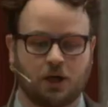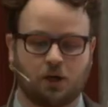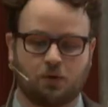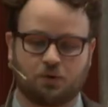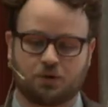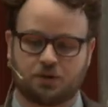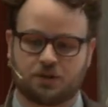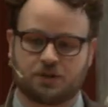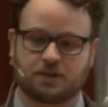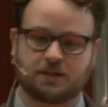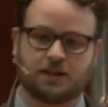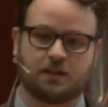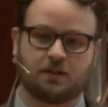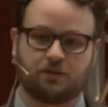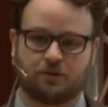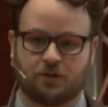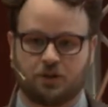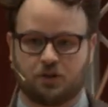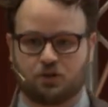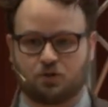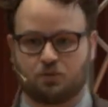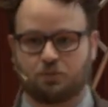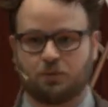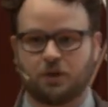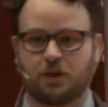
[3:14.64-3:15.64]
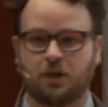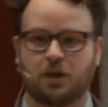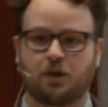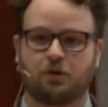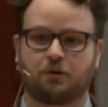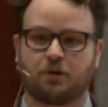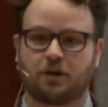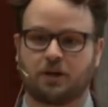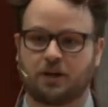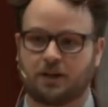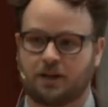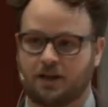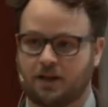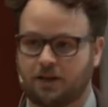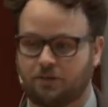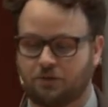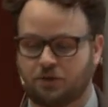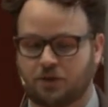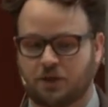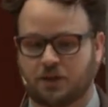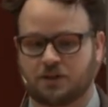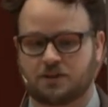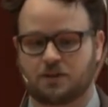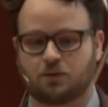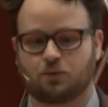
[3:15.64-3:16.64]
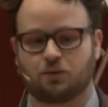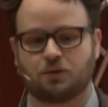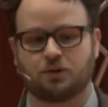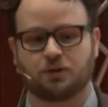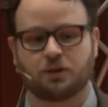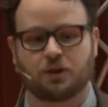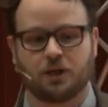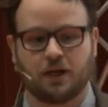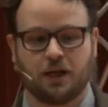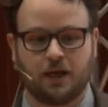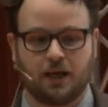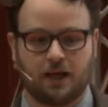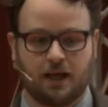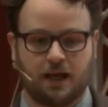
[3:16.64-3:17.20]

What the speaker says: which is kind of an intermediary in the advertising world,